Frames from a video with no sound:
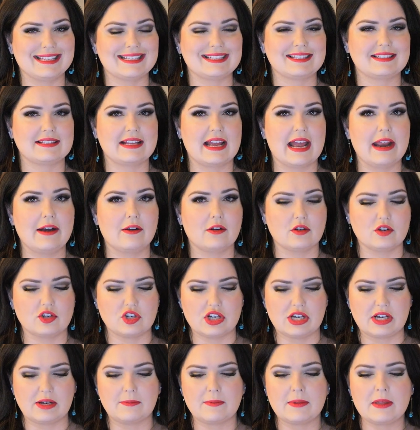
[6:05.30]
this
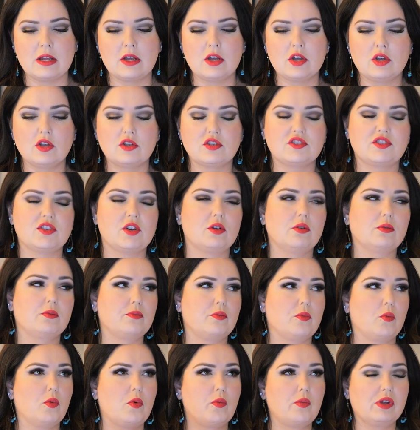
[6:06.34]
energy. So
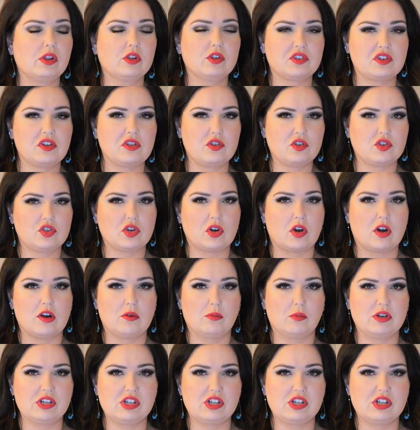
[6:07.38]
when we look at the chart,